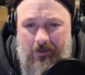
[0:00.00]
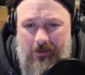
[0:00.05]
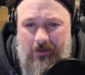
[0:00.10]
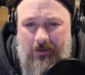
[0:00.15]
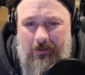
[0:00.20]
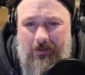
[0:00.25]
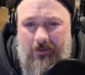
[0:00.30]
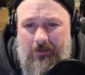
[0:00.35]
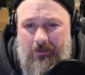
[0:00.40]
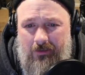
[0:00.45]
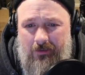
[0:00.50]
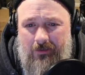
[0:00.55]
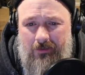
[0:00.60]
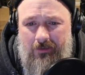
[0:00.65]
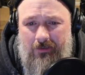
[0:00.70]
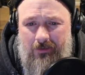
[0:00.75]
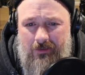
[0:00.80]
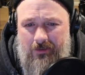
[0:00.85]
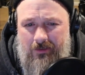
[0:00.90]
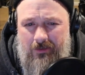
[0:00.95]

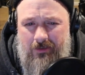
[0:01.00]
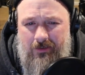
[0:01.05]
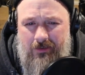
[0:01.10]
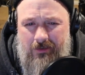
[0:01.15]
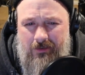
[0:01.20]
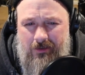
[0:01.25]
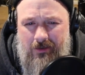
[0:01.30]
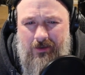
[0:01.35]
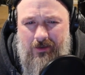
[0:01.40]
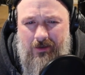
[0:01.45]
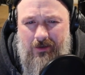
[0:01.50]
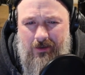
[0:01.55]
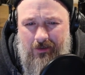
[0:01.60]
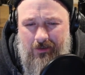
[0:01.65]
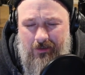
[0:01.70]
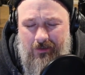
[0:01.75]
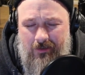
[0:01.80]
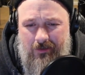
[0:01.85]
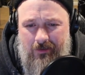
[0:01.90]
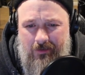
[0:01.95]

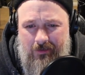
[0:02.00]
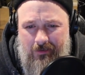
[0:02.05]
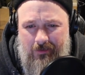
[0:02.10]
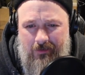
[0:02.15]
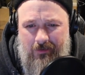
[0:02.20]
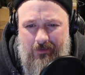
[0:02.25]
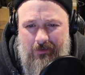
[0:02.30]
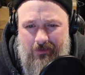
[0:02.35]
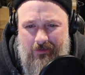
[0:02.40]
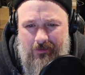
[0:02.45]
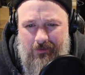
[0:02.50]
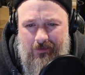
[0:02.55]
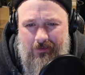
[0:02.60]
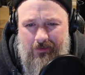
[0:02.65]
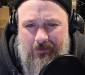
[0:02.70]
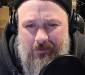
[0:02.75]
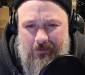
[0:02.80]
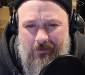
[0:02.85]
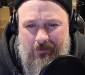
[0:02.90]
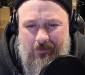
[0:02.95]

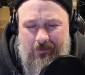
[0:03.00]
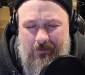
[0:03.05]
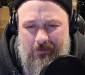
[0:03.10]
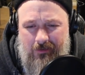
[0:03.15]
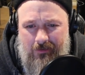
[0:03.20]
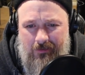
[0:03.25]
[no speech]